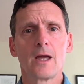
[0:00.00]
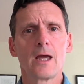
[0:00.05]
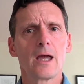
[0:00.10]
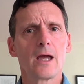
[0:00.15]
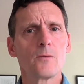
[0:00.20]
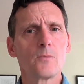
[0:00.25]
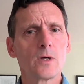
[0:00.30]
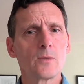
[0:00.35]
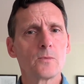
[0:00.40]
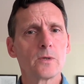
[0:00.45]

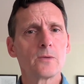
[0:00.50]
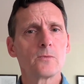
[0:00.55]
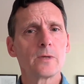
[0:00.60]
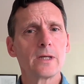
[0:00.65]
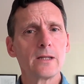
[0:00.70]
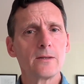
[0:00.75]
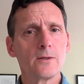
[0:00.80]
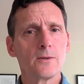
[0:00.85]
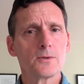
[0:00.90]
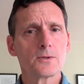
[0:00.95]
And when we
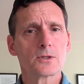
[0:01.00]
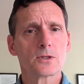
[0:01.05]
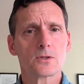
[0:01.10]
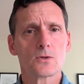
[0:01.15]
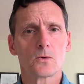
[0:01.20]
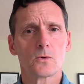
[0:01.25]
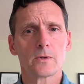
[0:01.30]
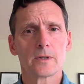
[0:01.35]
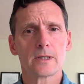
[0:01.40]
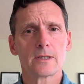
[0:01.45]
read those
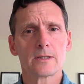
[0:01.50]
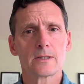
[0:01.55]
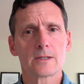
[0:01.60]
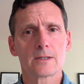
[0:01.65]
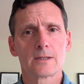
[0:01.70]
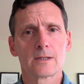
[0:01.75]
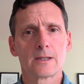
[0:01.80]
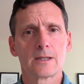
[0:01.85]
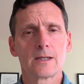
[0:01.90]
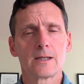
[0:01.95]

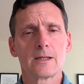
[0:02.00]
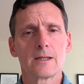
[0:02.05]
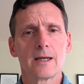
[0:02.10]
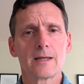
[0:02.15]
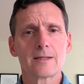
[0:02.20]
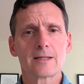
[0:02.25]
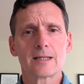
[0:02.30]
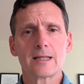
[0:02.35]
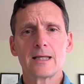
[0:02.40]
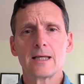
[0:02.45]
stories
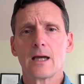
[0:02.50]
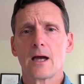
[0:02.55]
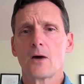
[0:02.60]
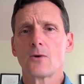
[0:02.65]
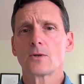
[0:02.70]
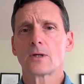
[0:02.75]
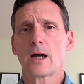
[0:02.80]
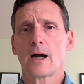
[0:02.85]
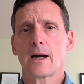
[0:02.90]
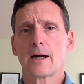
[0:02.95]
and see how
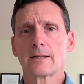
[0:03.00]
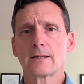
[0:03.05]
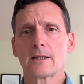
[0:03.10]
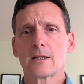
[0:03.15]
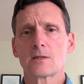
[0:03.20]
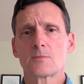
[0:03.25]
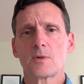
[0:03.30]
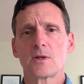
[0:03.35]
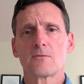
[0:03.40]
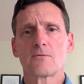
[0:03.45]
God
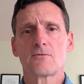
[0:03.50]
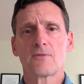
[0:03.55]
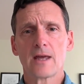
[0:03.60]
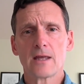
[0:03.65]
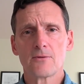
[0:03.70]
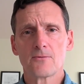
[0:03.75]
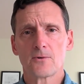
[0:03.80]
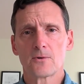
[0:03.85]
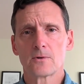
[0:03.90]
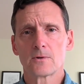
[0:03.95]
has been
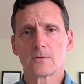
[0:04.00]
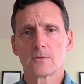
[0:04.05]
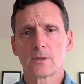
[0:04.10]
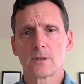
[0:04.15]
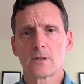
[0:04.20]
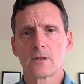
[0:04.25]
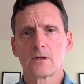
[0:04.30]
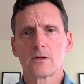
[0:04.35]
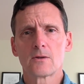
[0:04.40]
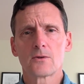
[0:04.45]
faithful
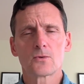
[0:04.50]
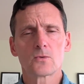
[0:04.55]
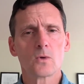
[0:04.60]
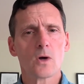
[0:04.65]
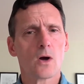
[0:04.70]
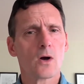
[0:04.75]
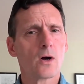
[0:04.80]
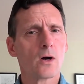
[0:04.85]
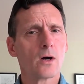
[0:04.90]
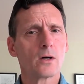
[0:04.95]
through
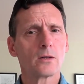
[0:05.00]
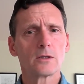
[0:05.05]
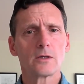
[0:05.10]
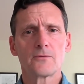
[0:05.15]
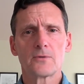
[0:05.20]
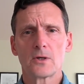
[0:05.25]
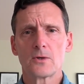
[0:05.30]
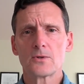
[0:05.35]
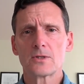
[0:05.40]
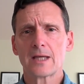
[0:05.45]
all of
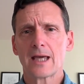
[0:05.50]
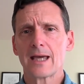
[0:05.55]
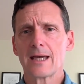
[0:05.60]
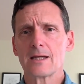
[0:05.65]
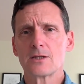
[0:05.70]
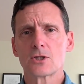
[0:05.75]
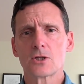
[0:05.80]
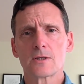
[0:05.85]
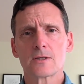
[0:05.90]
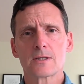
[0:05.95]
those
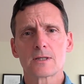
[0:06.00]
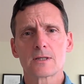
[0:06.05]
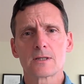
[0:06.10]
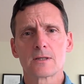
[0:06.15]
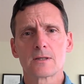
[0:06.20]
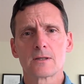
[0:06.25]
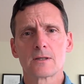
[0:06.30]
ages,